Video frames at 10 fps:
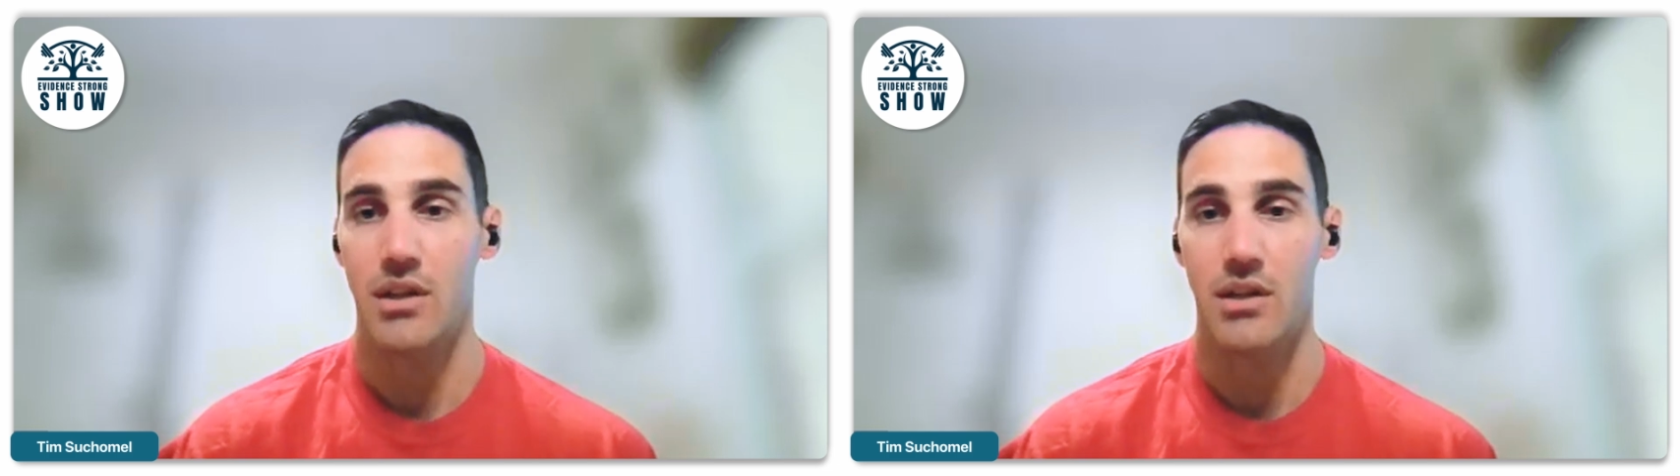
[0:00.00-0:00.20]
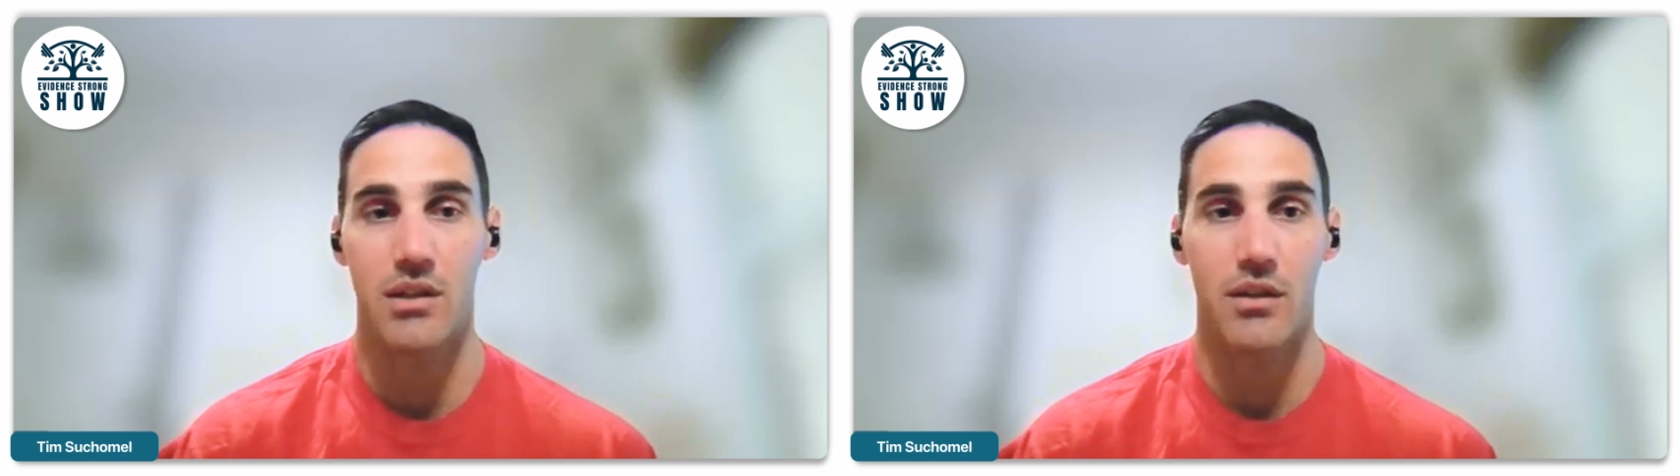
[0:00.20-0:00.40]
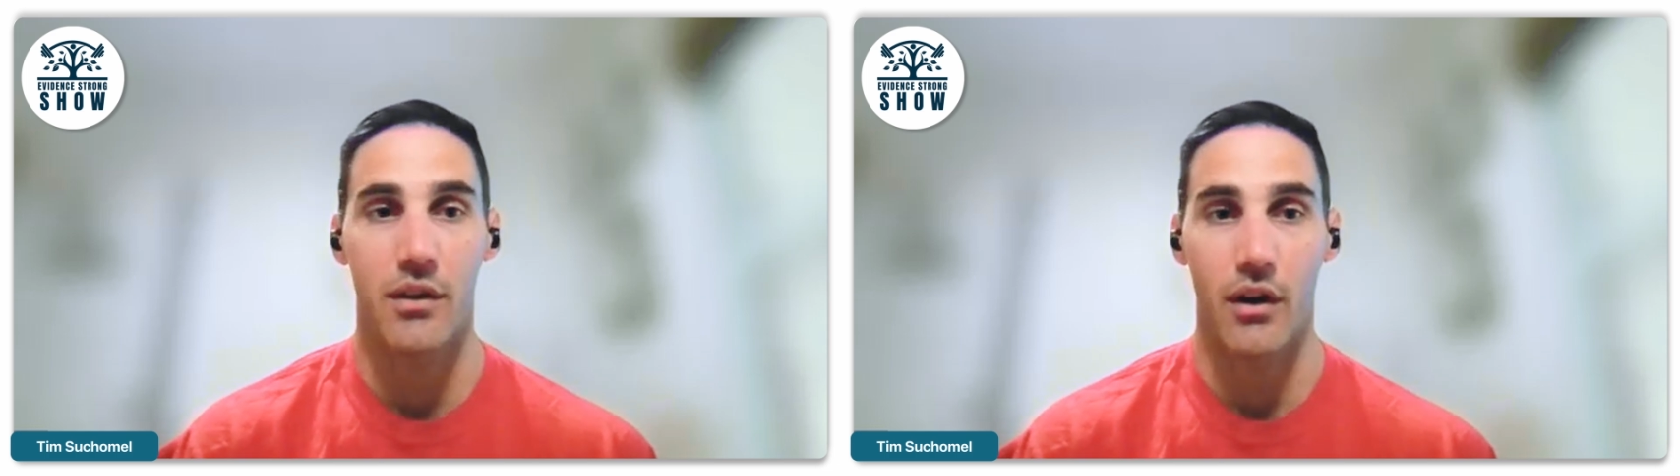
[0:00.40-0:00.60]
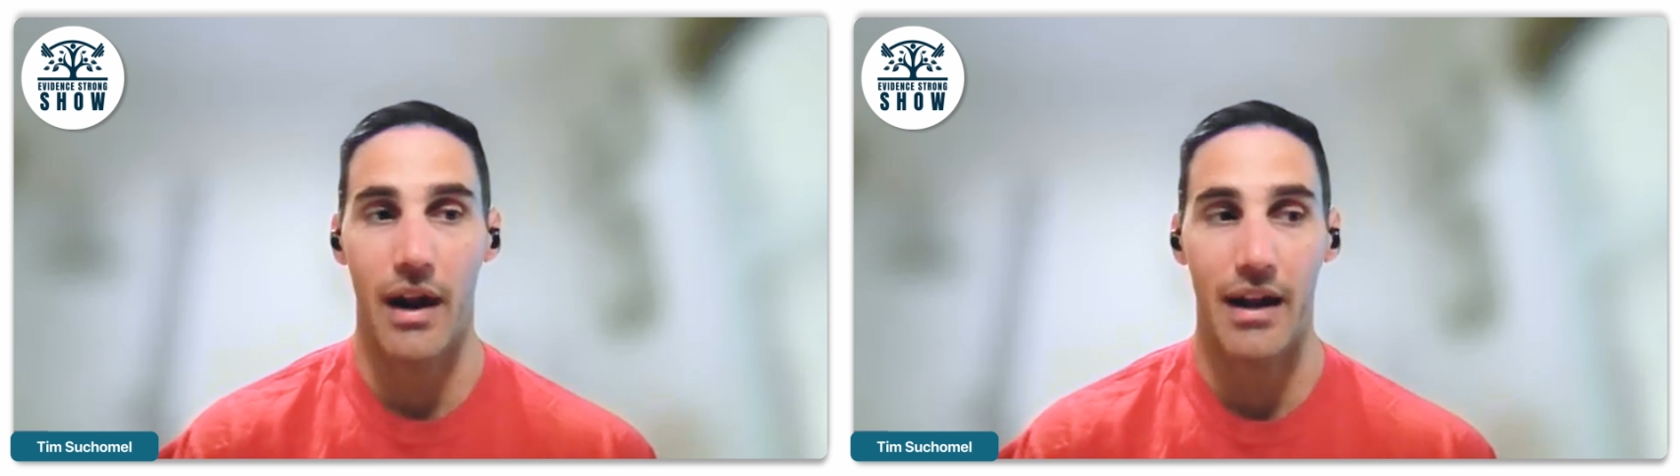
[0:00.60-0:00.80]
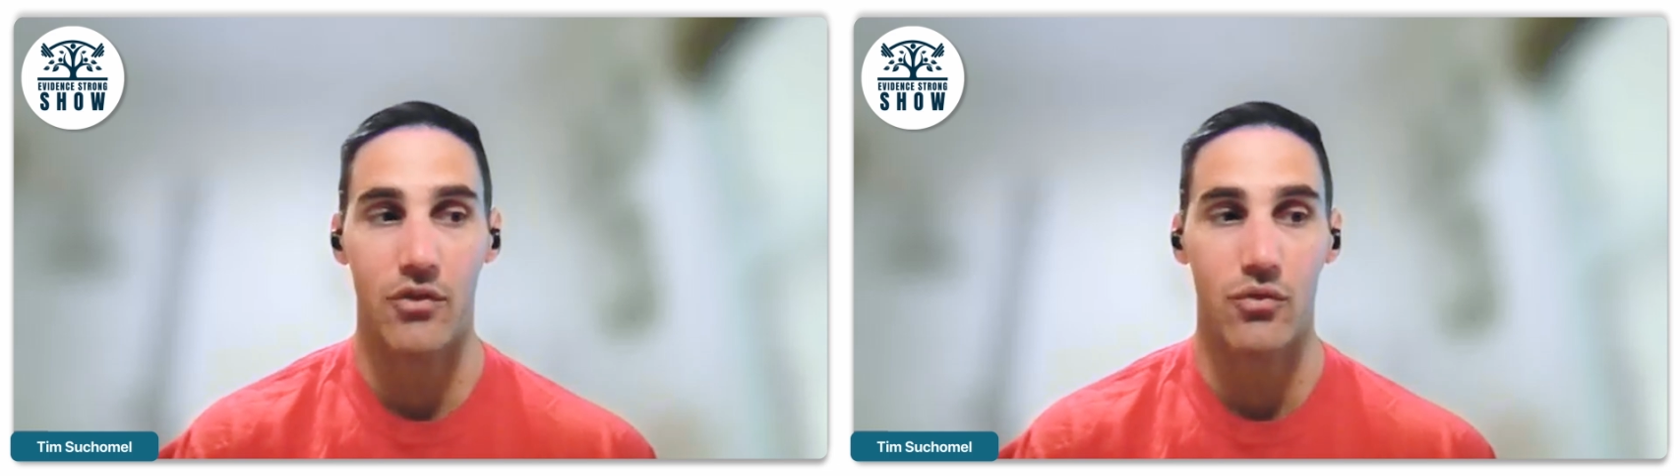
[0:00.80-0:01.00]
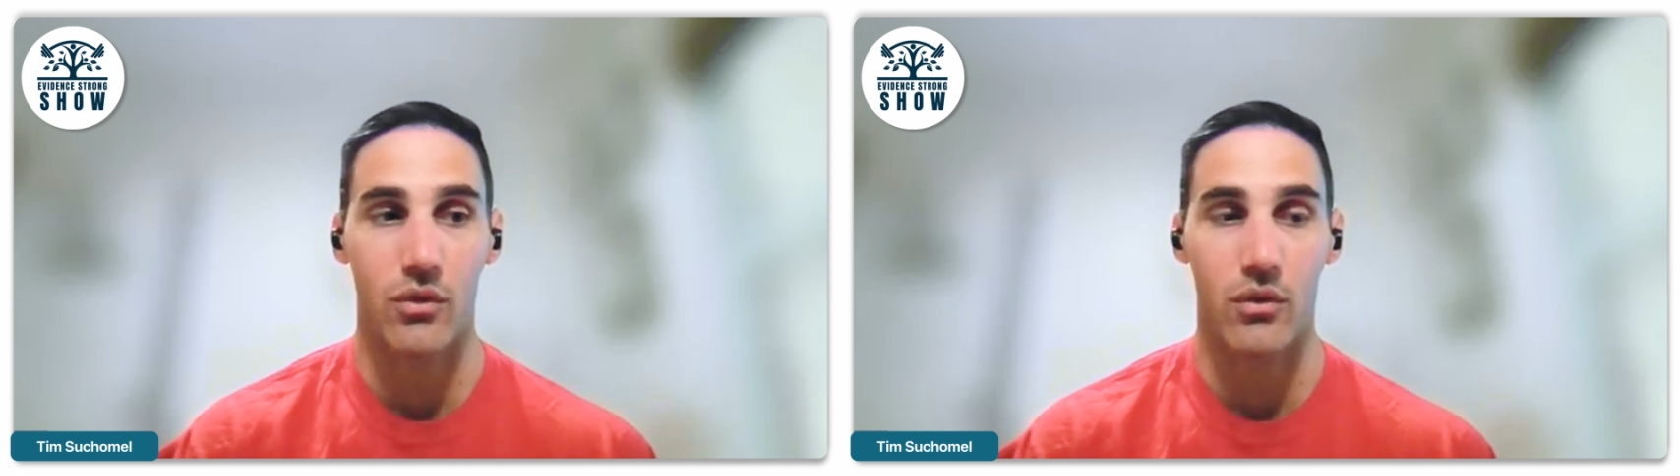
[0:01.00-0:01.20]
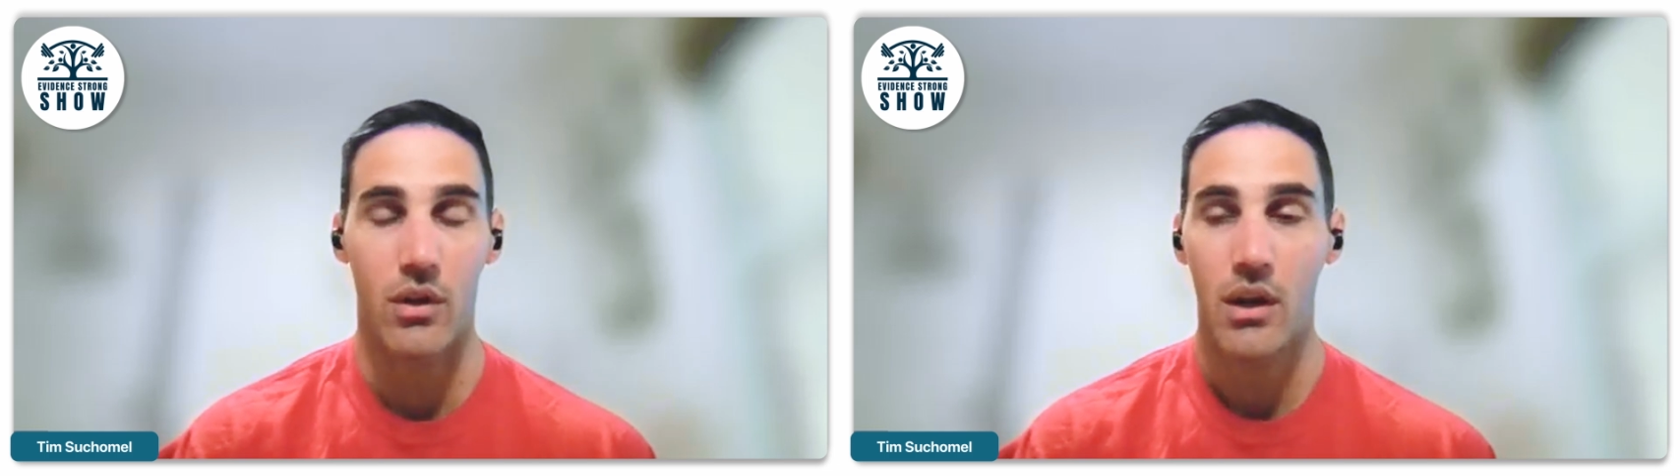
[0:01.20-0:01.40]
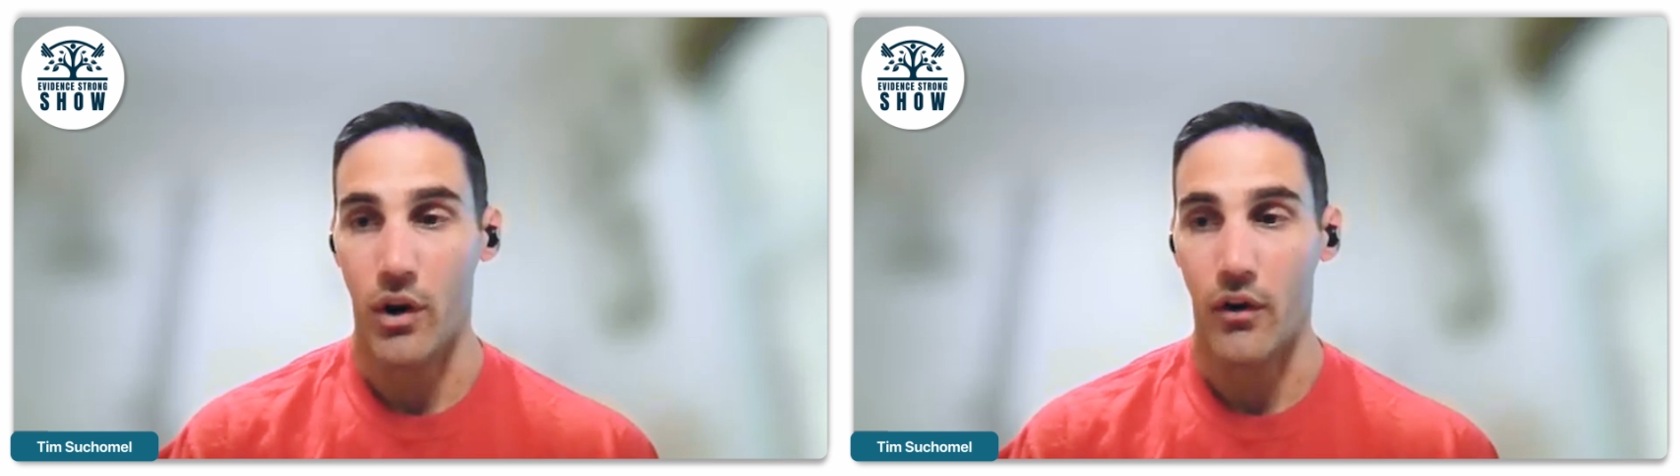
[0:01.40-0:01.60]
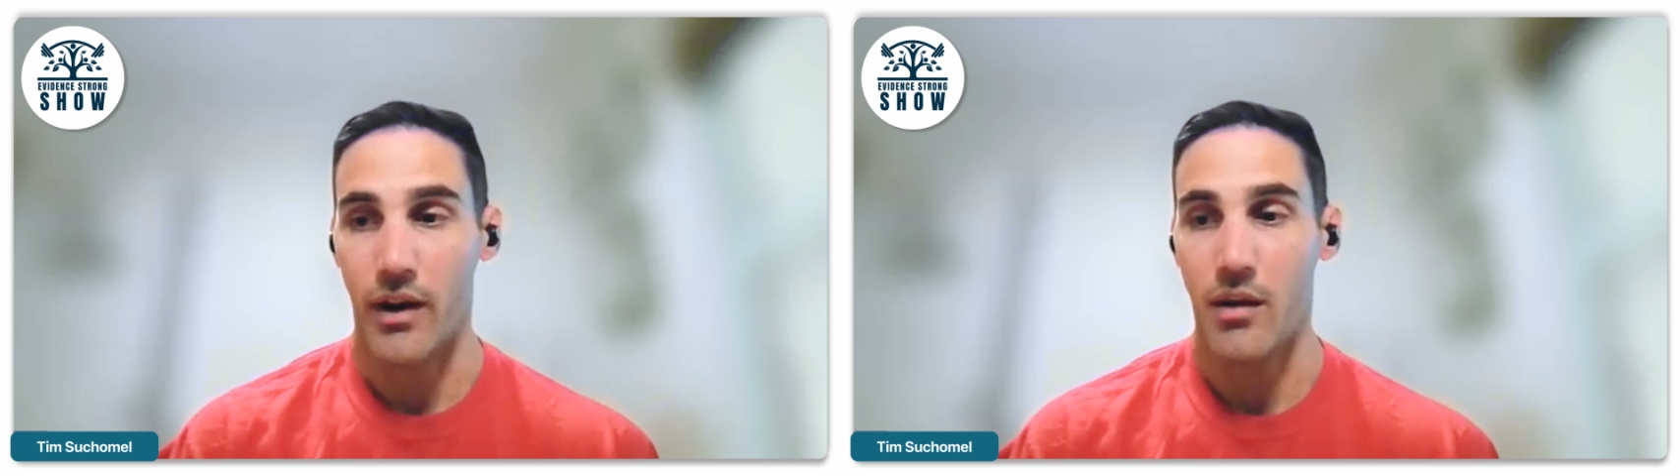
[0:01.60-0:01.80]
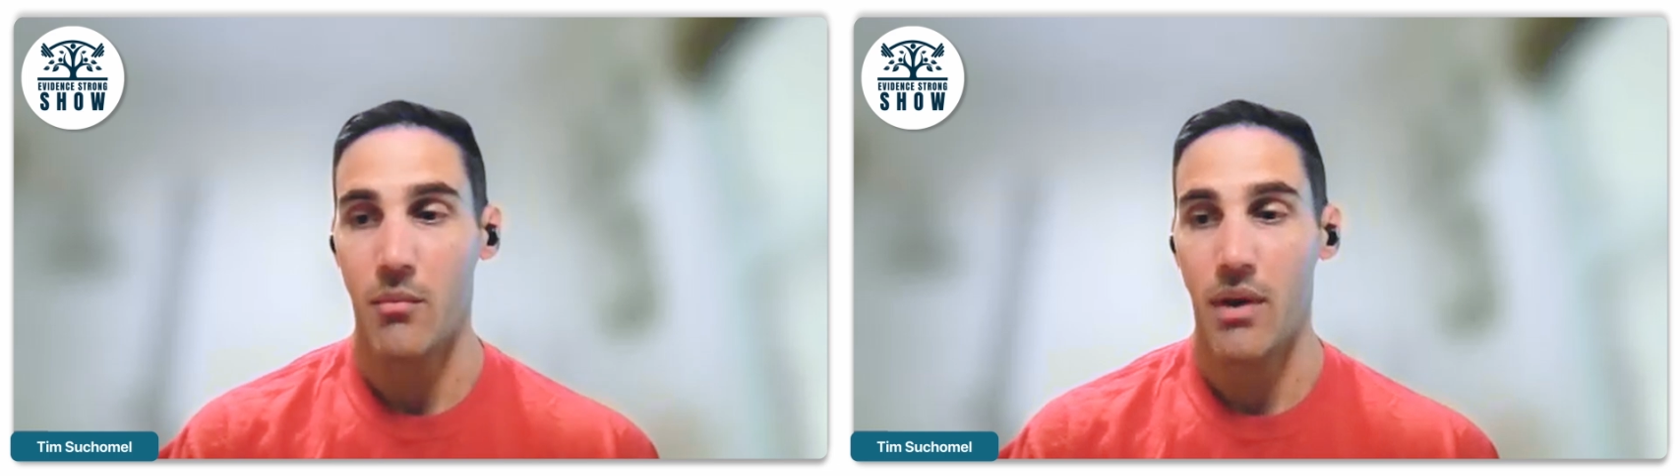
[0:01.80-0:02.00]
they did their actual 1
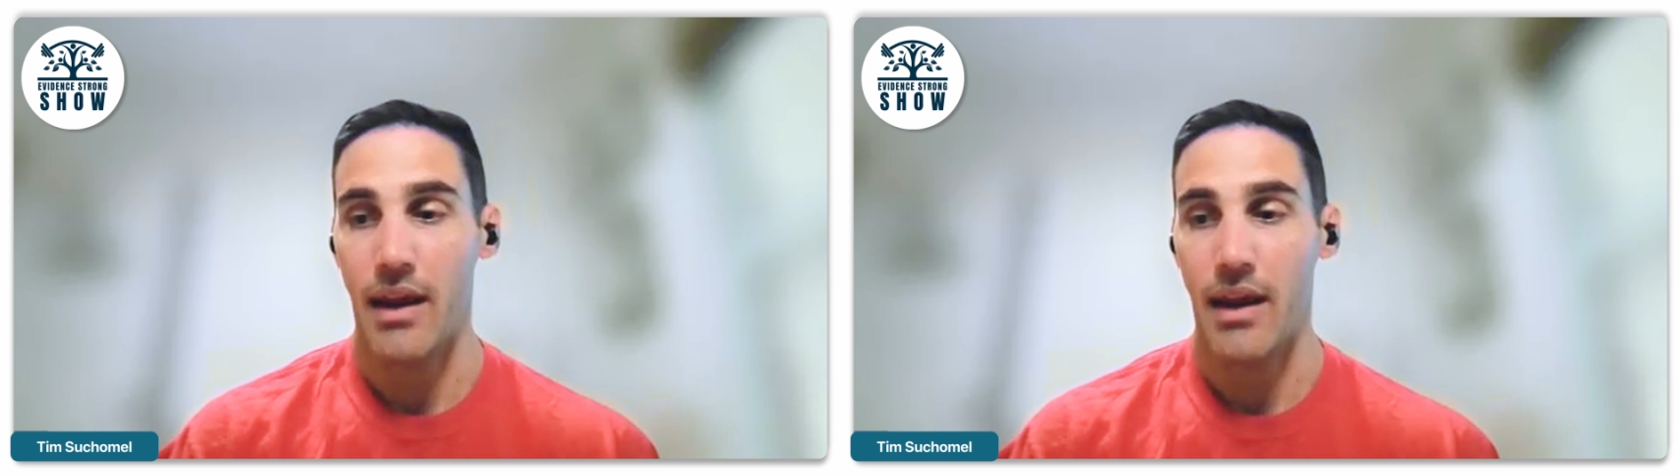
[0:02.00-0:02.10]
RM,